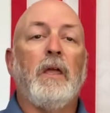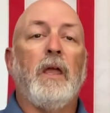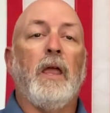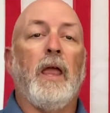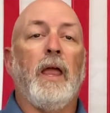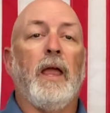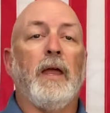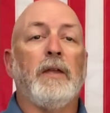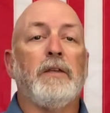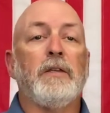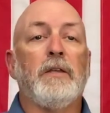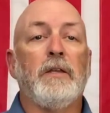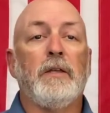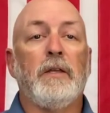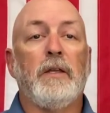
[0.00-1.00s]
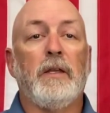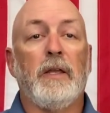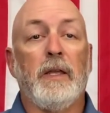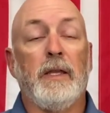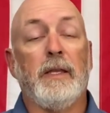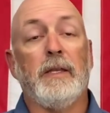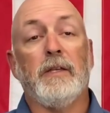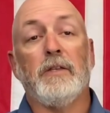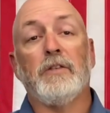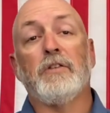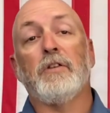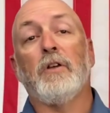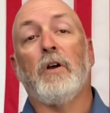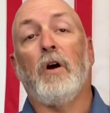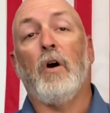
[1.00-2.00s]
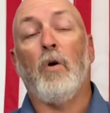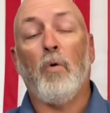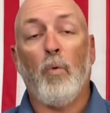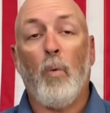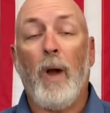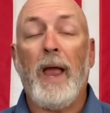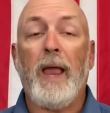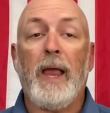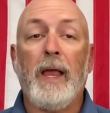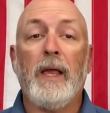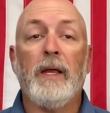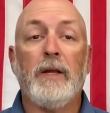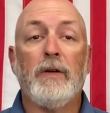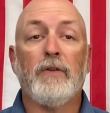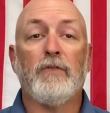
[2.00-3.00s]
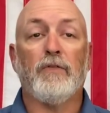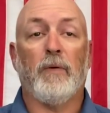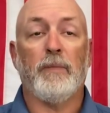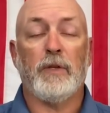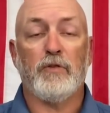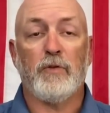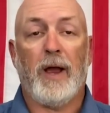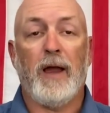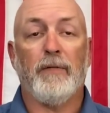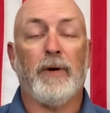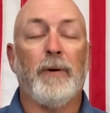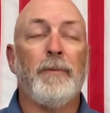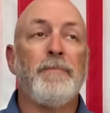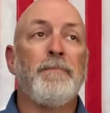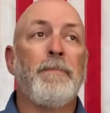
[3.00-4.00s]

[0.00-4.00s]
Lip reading: and it is away from the driver.